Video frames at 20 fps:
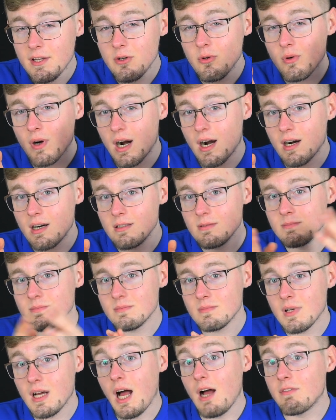you are
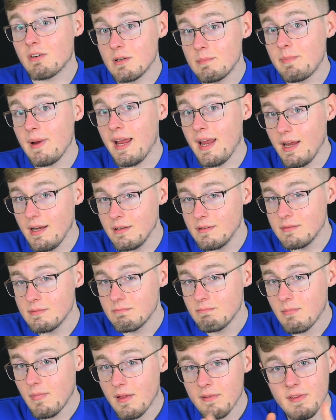overpaying.
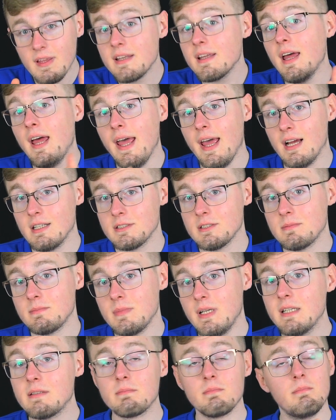Think ahead,
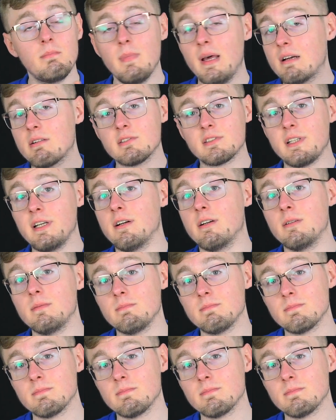it matters here.